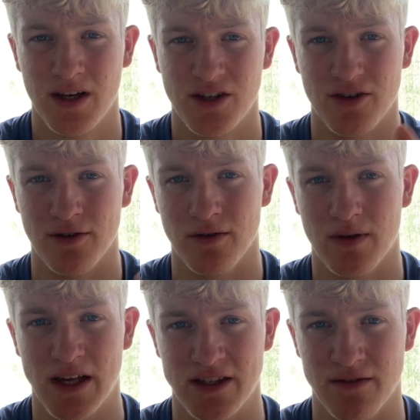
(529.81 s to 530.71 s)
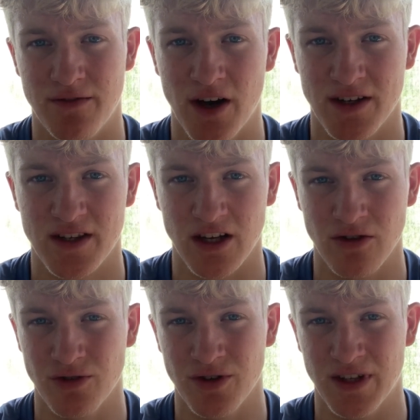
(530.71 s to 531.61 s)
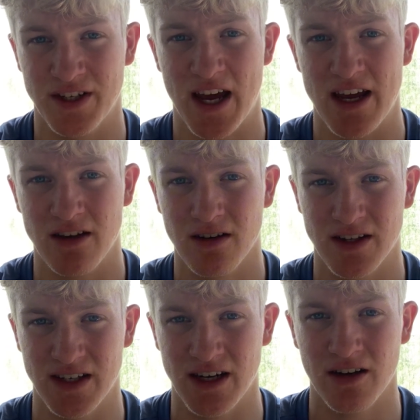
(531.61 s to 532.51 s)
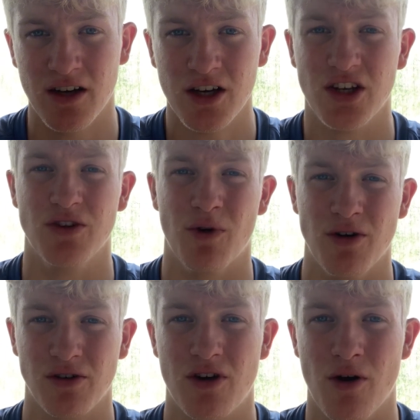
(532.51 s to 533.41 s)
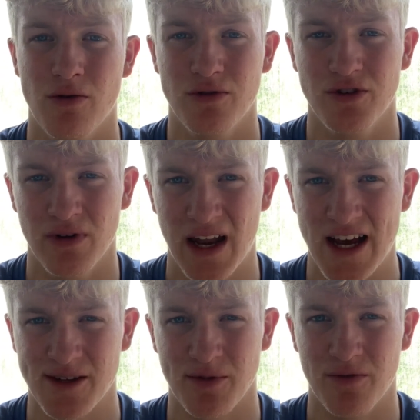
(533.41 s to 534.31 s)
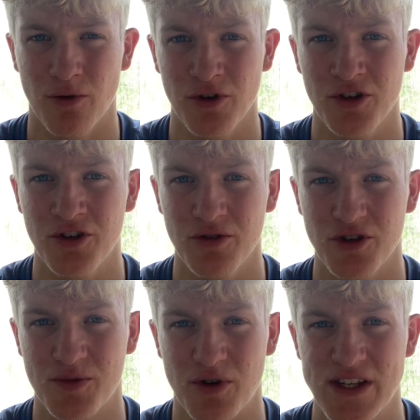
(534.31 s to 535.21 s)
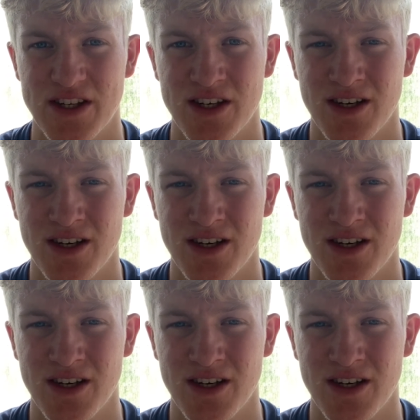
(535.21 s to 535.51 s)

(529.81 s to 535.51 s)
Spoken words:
so it's the first thing you'll do in the day, as in you won't go do legs before you do your sprints.